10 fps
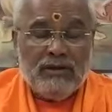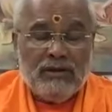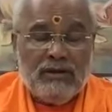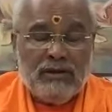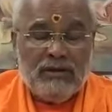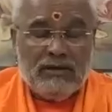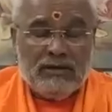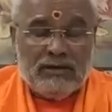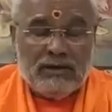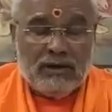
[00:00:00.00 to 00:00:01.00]
the
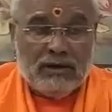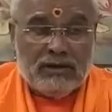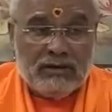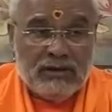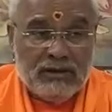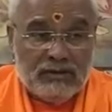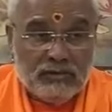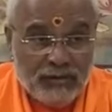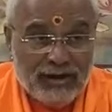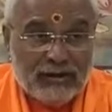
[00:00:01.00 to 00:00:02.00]
seekers in
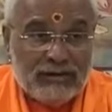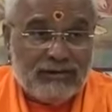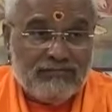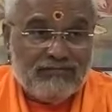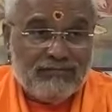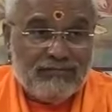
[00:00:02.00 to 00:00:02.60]
his wings.